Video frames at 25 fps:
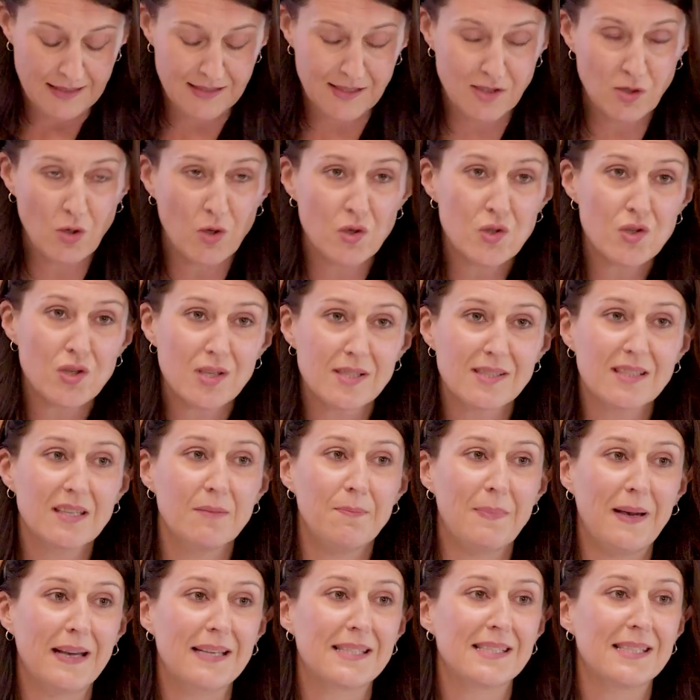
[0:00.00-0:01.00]
is not just
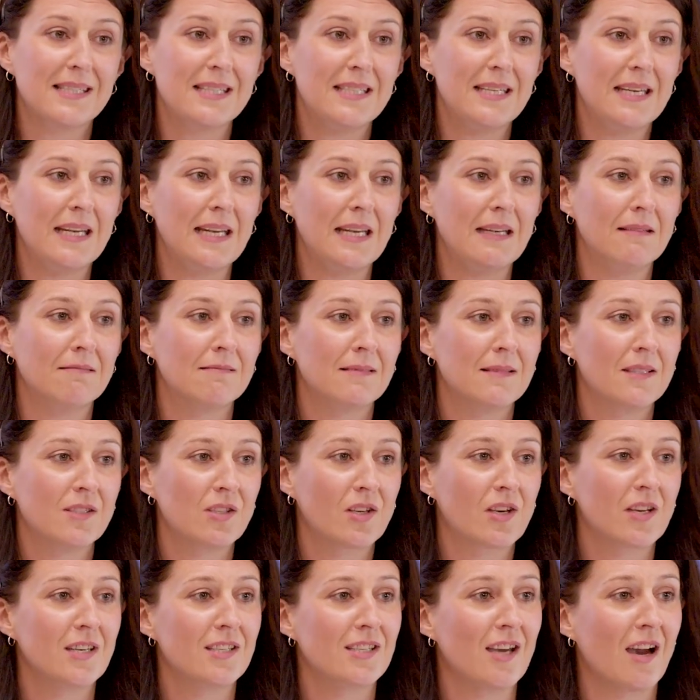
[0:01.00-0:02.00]
capacity
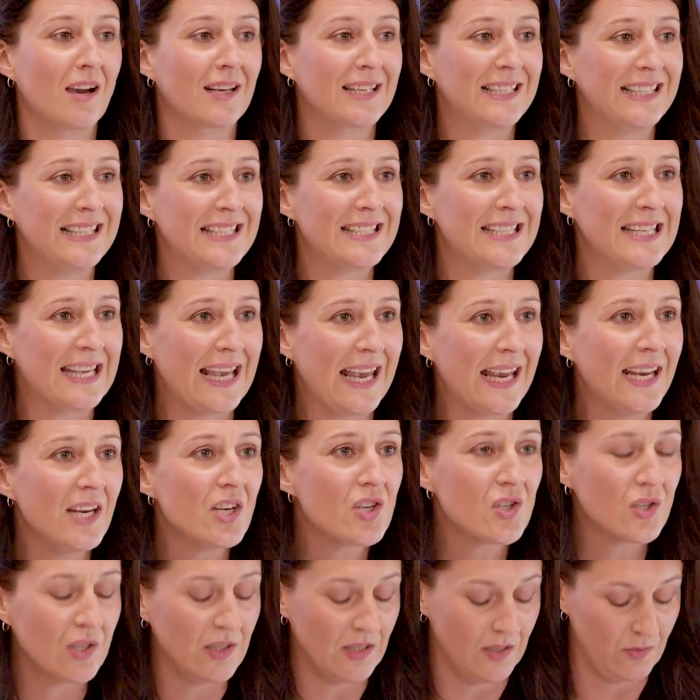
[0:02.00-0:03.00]
to conduct
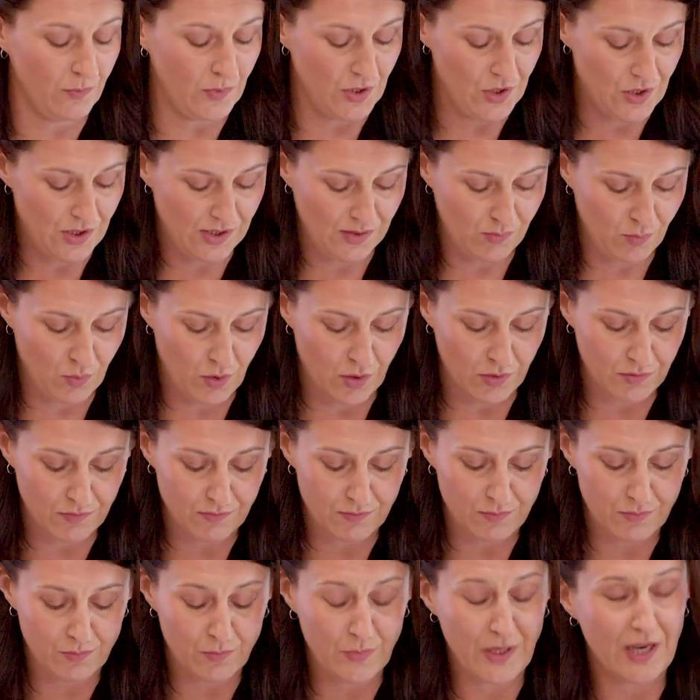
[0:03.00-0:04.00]
litigation, which is what
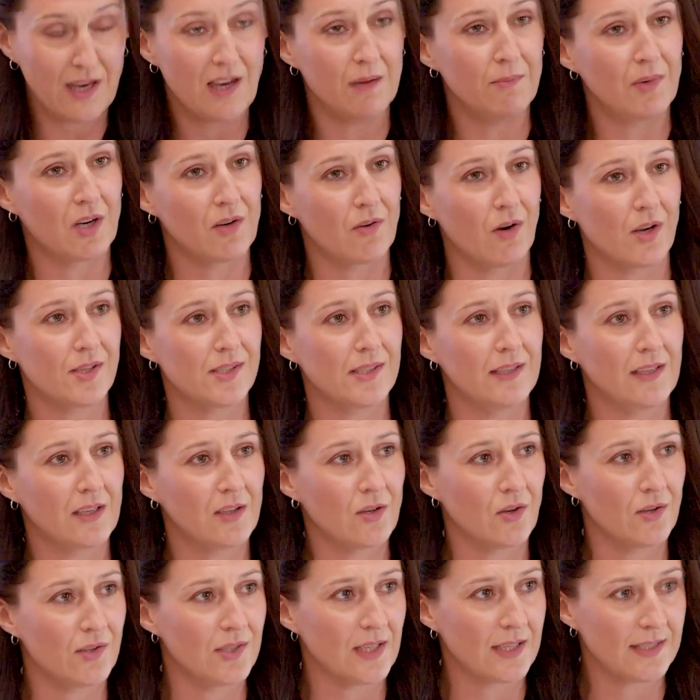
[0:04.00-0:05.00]
we come across in the
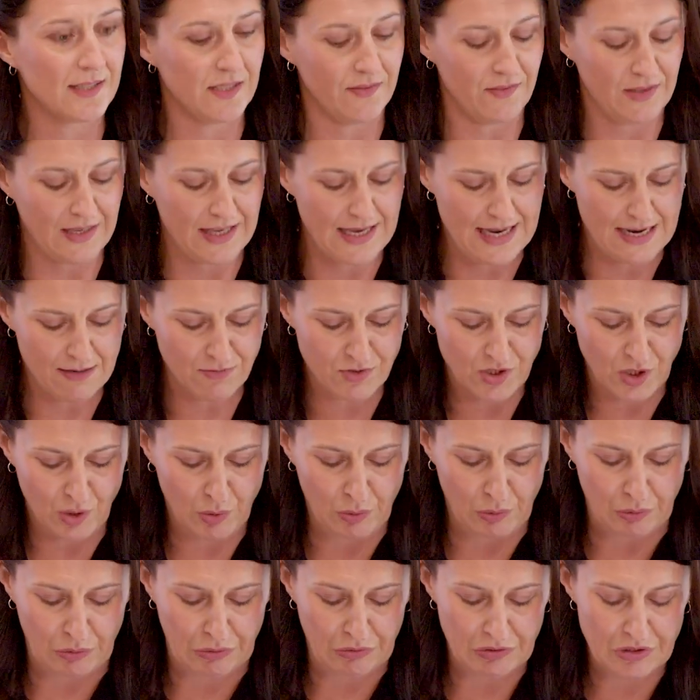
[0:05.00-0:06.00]
context of the county
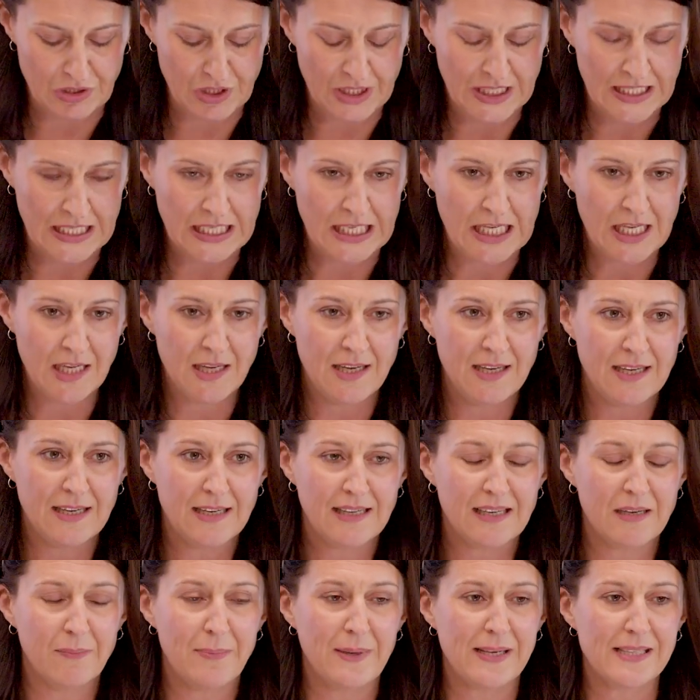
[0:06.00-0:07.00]
court.
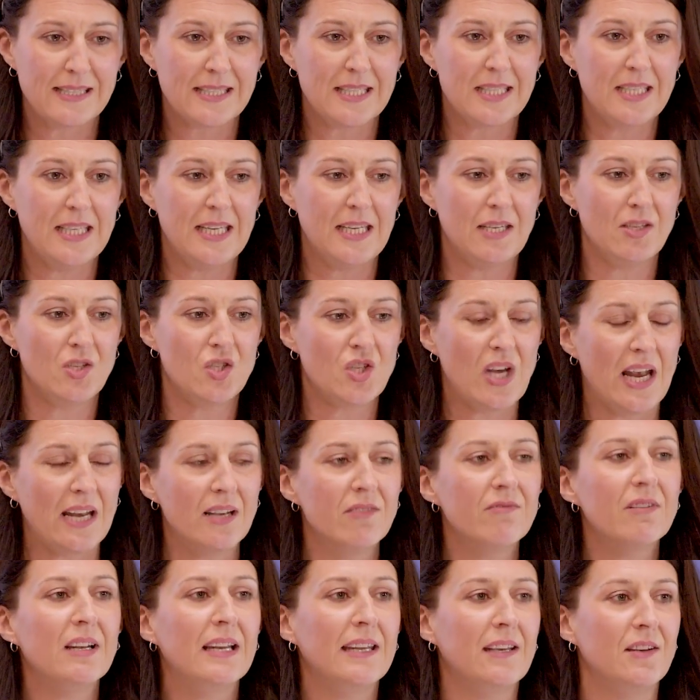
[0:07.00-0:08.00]
Capacity
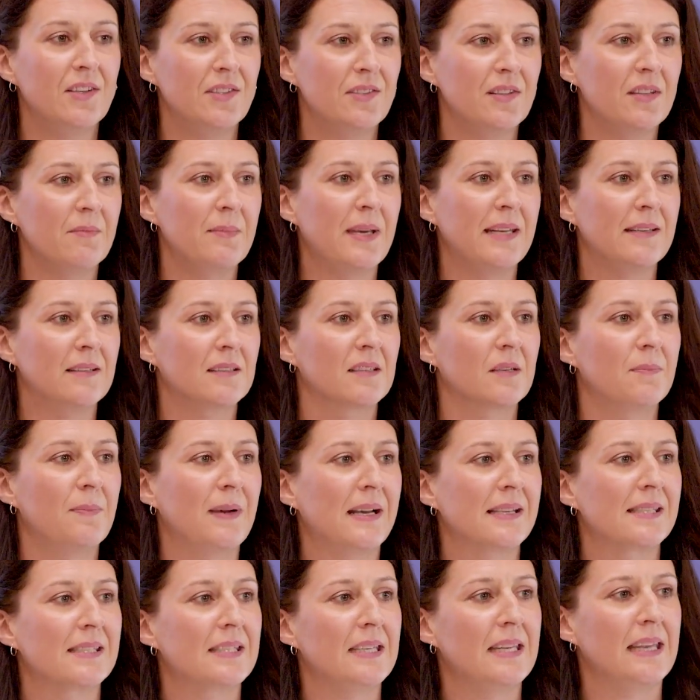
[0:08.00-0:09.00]
generally under the Mental
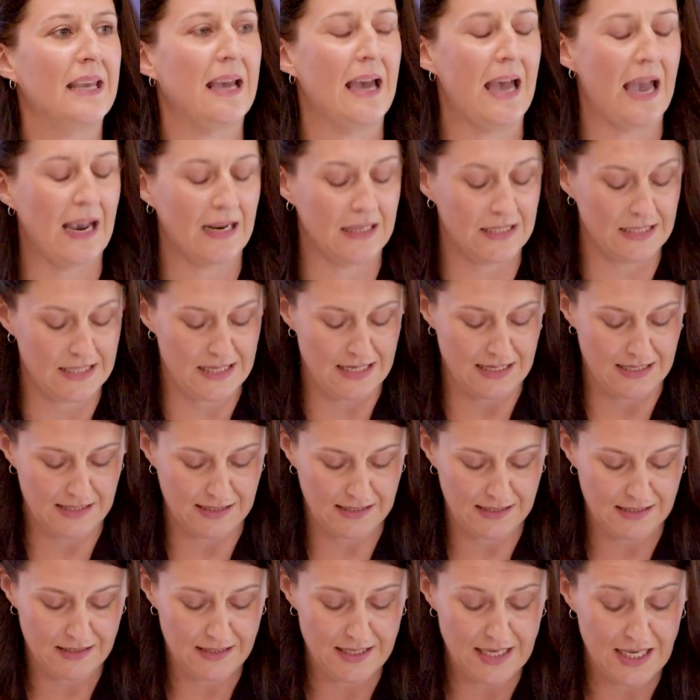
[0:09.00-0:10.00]
Capacity Act
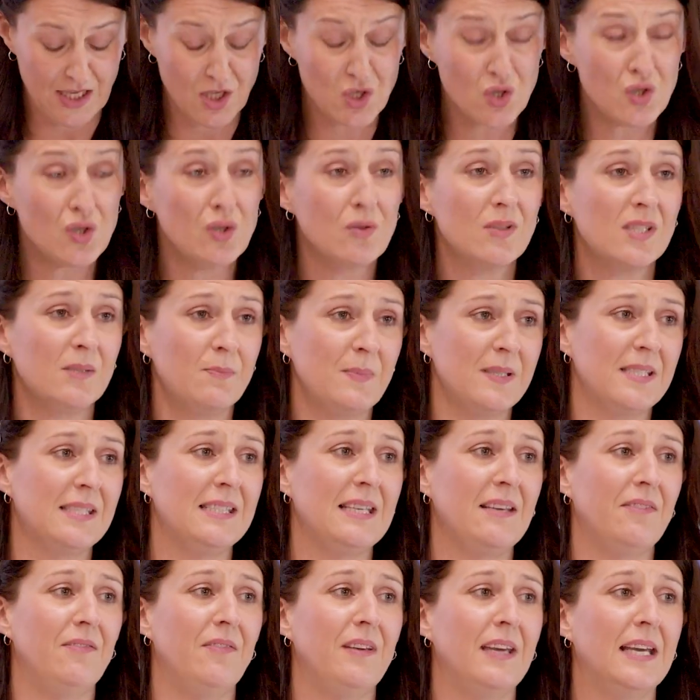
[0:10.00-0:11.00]
is
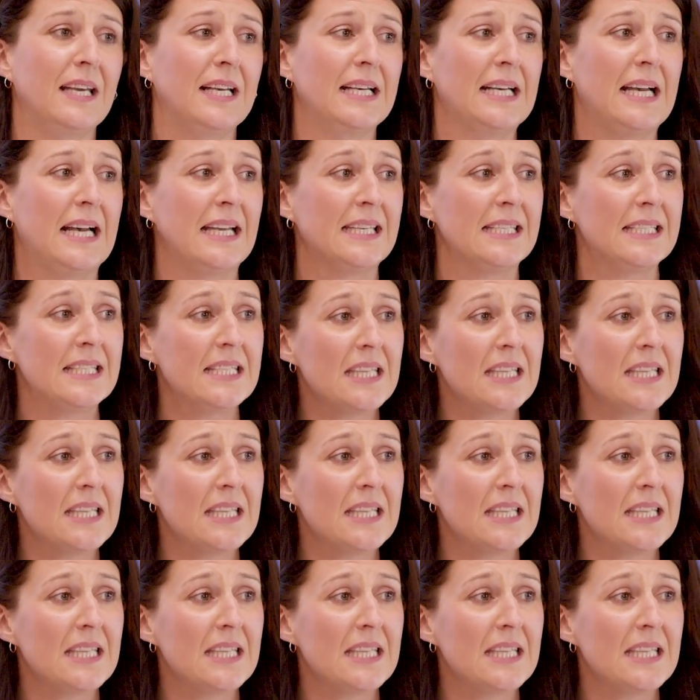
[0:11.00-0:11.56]
issue-specific and